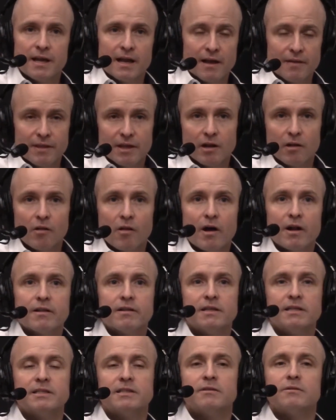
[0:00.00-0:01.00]
and then a lot
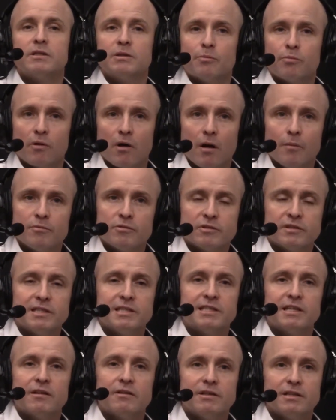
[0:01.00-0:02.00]
of the problems with
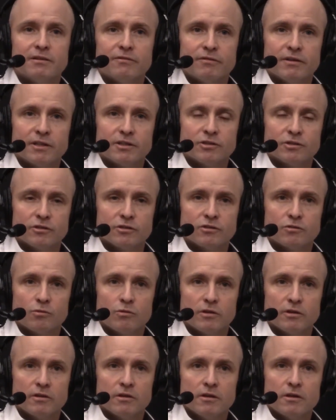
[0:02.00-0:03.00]
these LED fixtures
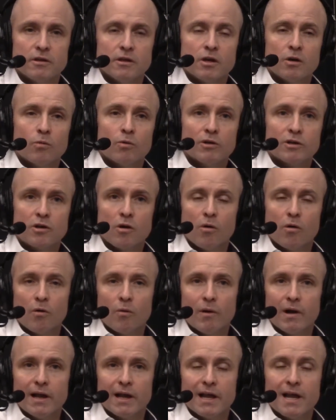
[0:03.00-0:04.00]
would go
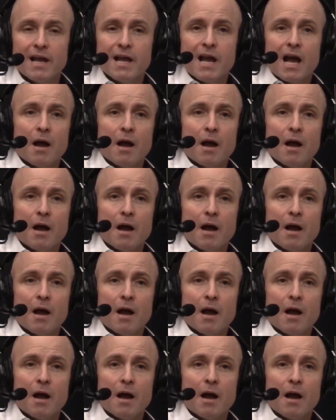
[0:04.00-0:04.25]
away.